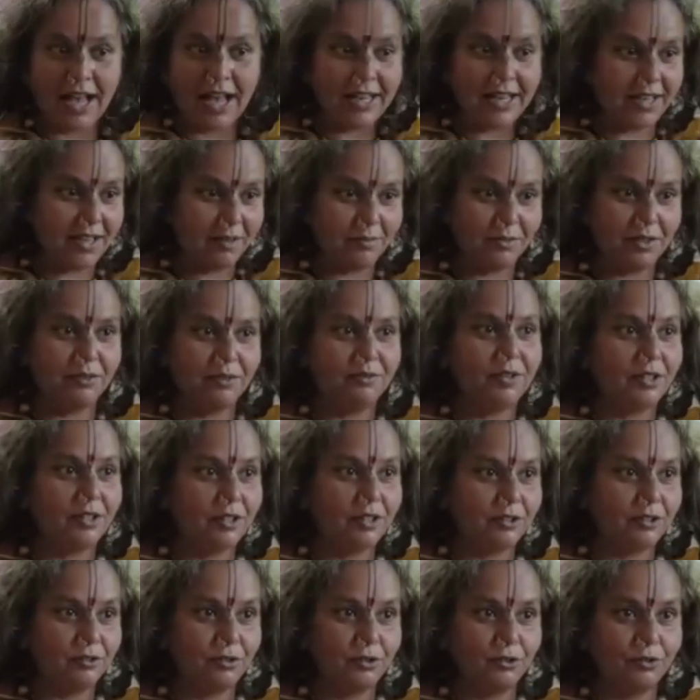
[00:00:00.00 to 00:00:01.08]
I have given
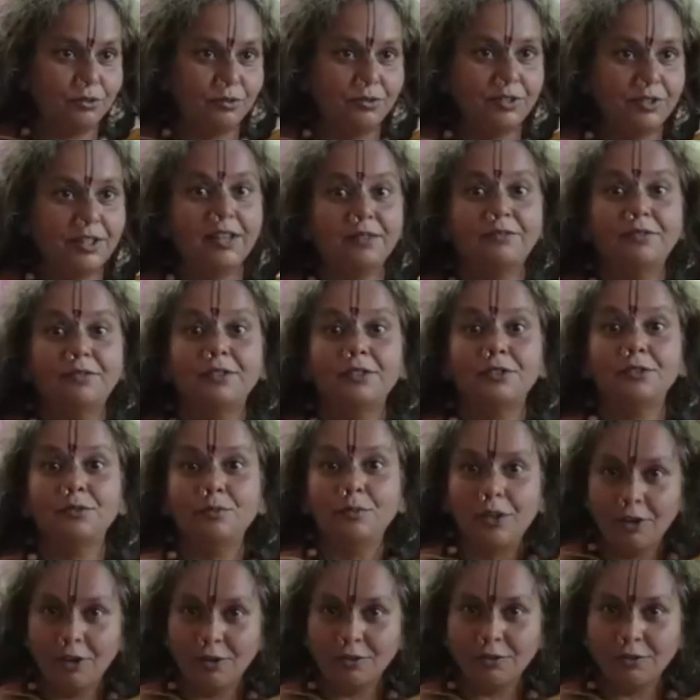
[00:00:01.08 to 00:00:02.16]
it to you. Therefore, you
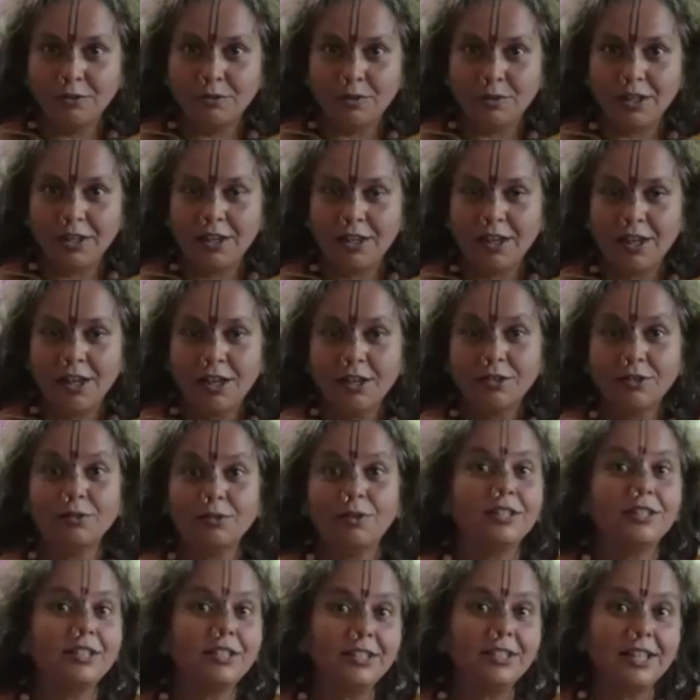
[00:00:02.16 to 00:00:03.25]
belong to me. So
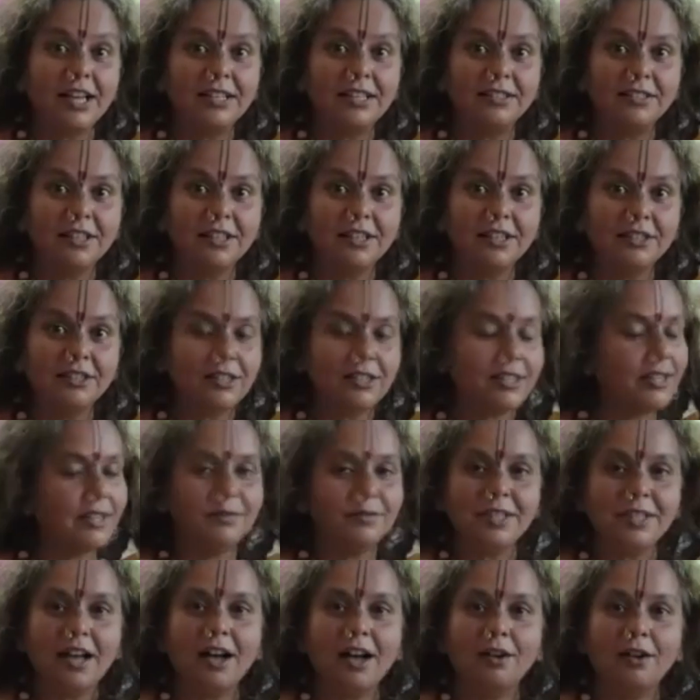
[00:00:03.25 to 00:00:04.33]
what she does, she
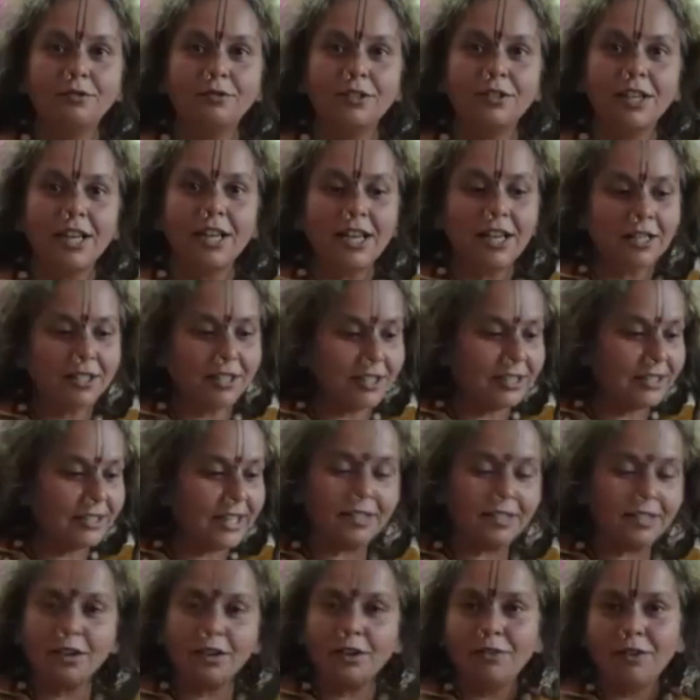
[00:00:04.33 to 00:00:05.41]
leaves the house. She
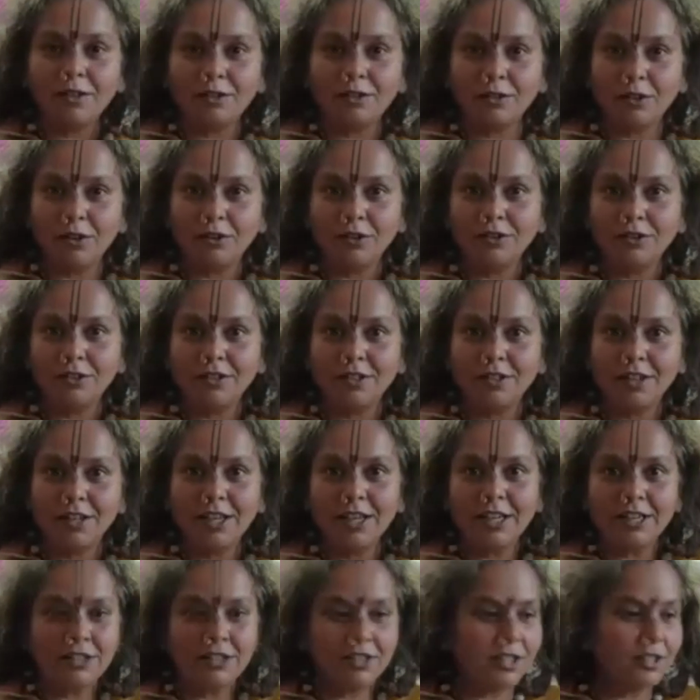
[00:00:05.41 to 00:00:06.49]
takes off her cloth.
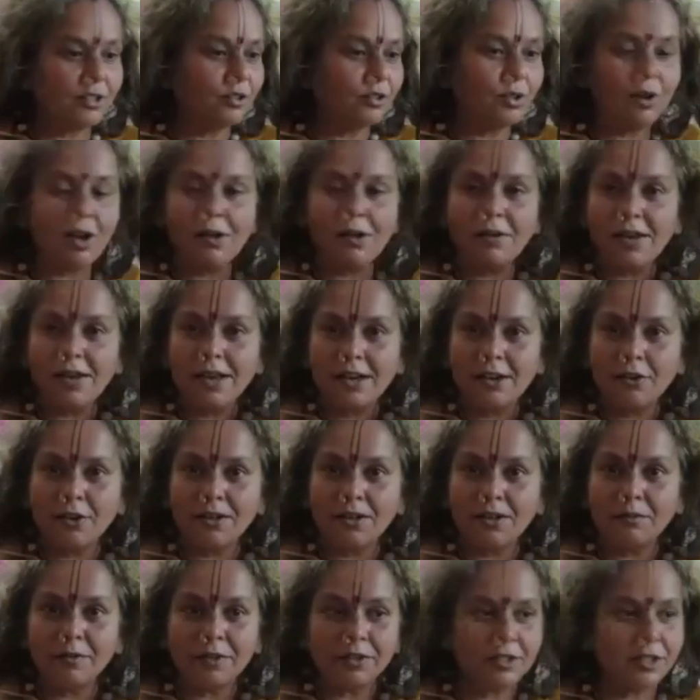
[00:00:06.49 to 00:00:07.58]
She throws away her
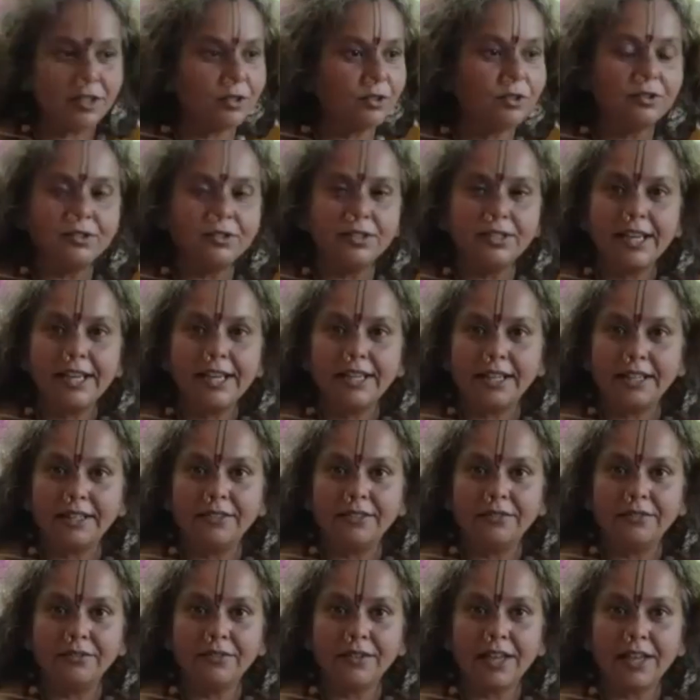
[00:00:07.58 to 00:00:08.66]
ornament. She goes
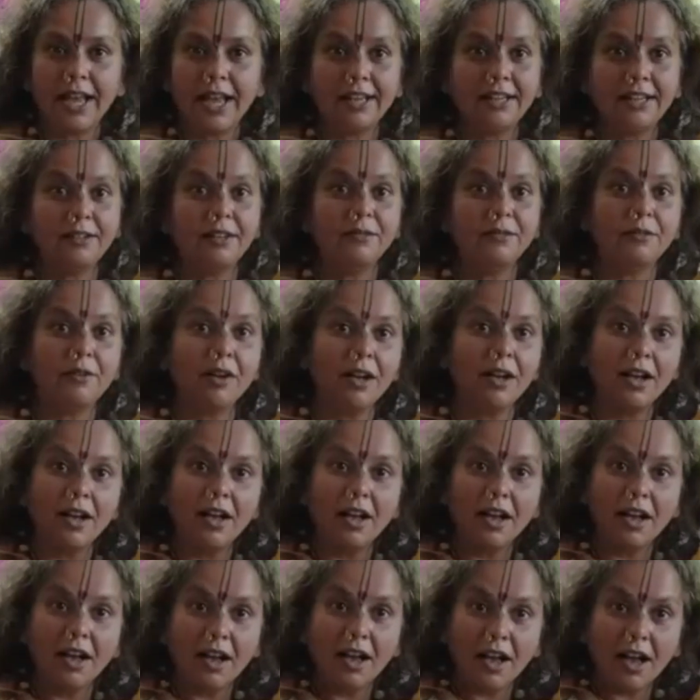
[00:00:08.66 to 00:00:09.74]
naked. And
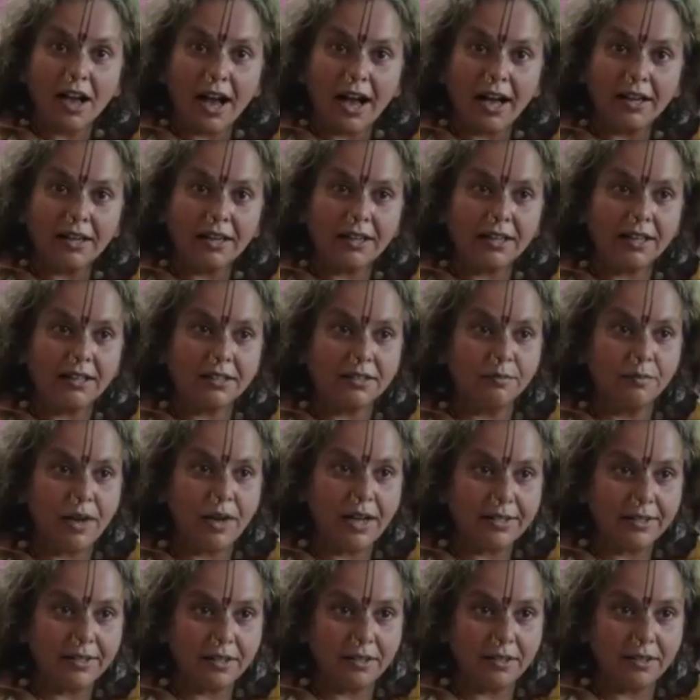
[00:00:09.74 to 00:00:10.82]
Akka's
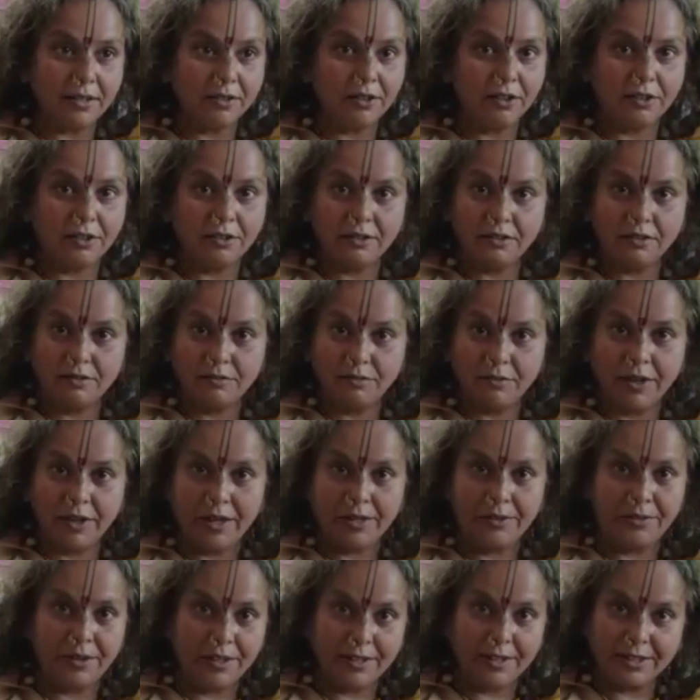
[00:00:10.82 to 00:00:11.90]
mother got
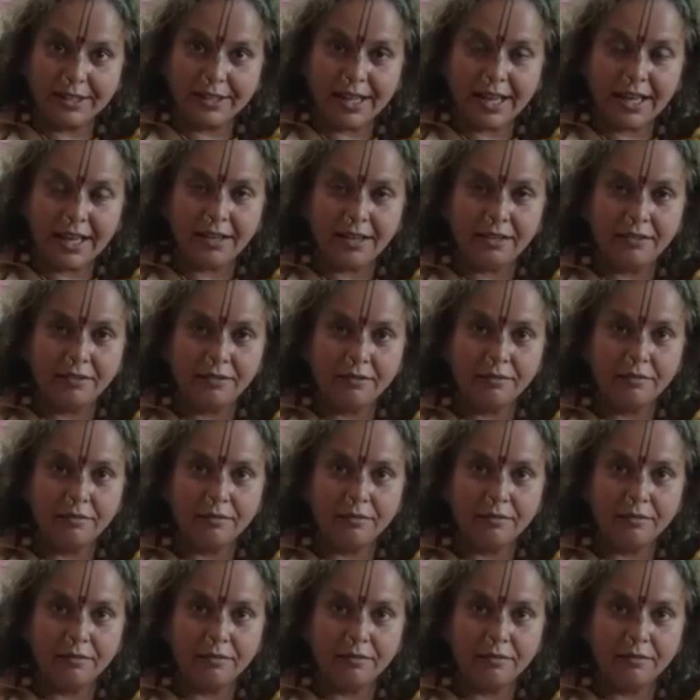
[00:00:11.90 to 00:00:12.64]
very, very scared.